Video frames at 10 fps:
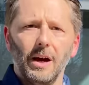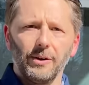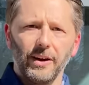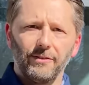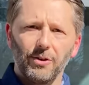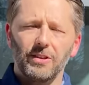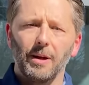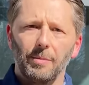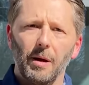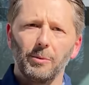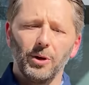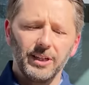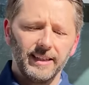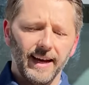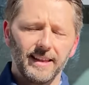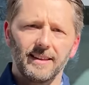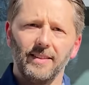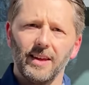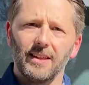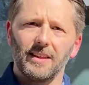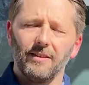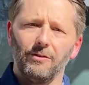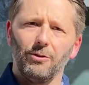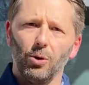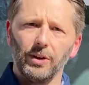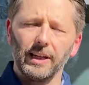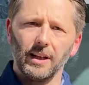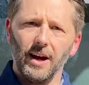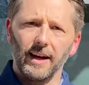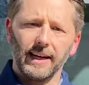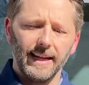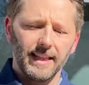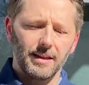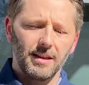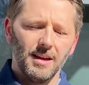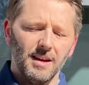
Okay, first up, I'm going to test this folding lock, and that's